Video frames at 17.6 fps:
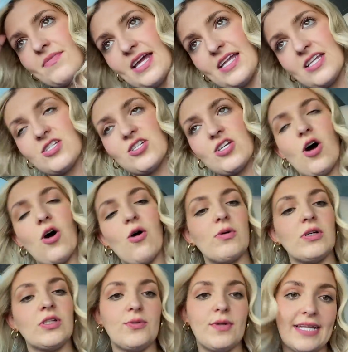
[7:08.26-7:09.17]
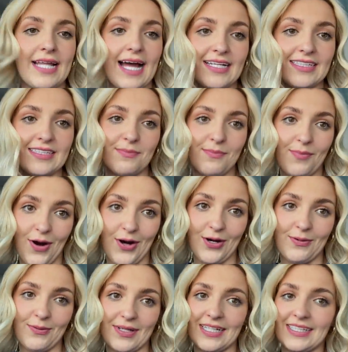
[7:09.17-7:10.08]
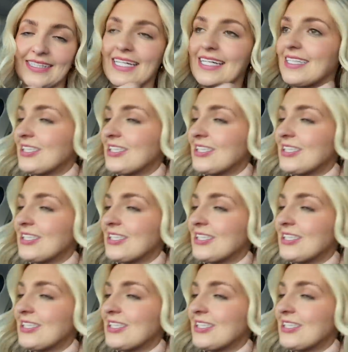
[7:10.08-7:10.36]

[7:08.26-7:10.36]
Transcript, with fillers: and so we're doing that tomorrow. We're gonna take